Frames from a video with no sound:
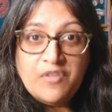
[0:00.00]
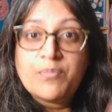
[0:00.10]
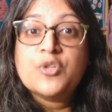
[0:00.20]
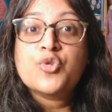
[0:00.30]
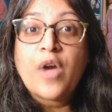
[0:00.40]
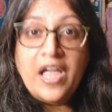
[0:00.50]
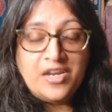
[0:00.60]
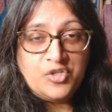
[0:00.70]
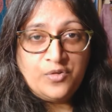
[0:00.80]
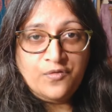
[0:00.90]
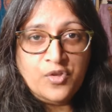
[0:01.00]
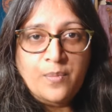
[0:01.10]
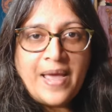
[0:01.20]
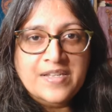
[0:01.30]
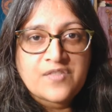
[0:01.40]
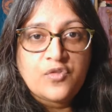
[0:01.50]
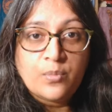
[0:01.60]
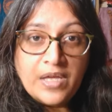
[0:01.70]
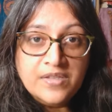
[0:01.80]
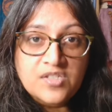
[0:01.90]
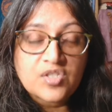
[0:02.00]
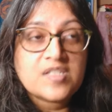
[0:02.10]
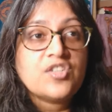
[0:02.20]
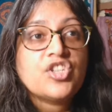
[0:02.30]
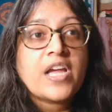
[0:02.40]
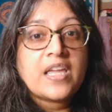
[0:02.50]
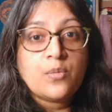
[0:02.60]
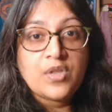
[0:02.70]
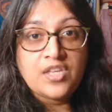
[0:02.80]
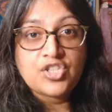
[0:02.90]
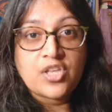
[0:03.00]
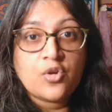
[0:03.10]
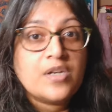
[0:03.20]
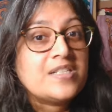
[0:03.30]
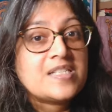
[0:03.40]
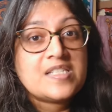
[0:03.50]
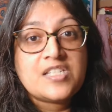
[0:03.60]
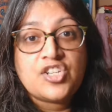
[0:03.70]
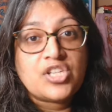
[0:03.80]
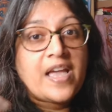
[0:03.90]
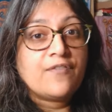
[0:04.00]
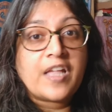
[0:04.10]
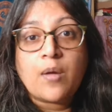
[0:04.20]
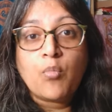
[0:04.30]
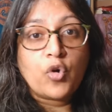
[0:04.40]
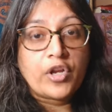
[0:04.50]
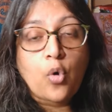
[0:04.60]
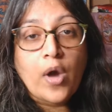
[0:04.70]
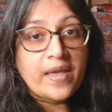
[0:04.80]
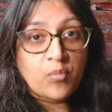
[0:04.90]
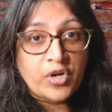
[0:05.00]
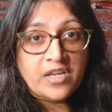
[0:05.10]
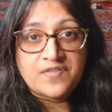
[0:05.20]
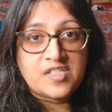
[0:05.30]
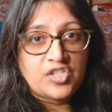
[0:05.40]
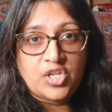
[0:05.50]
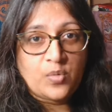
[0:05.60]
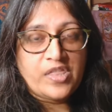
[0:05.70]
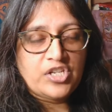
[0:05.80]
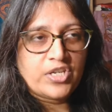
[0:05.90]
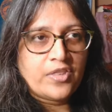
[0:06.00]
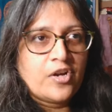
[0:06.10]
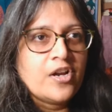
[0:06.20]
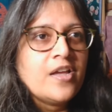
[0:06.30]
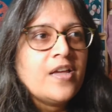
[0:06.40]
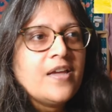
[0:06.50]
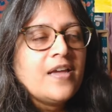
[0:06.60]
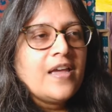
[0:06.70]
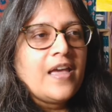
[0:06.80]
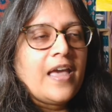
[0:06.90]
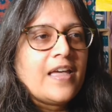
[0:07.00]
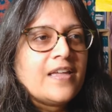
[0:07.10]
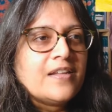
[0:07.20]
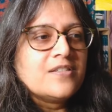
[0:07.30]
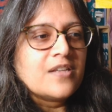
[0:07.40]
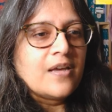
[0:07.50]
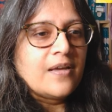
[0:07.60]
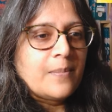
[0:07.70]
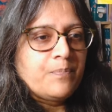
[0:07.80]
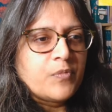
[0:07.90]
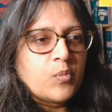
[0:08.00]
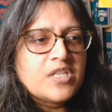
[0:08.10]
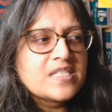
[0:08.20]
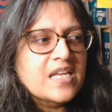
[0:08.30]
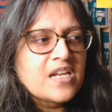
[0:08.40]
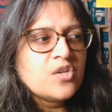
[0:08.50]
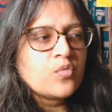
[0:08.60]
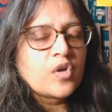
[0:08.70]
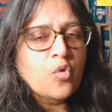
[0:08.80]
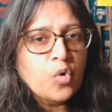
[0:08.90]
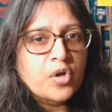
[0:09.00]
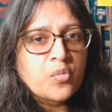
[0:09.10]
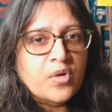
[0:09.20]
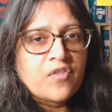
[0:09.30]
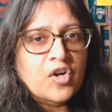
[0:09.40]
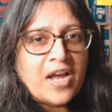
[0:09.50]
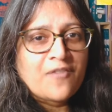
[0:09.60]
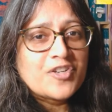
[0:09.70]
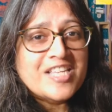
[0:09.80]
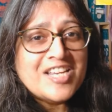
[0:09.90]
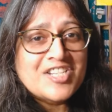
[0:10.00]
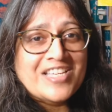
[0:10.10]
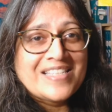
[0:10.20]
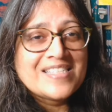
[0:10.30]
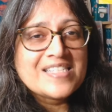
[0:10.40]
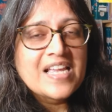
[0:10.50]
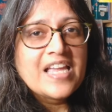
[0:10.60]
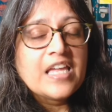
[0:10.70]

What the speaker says: We've been trying to for the past few months just to check in with each other and to stitch and have like a more quiet morning of stitching with each other. And we decided to record one of our conversations.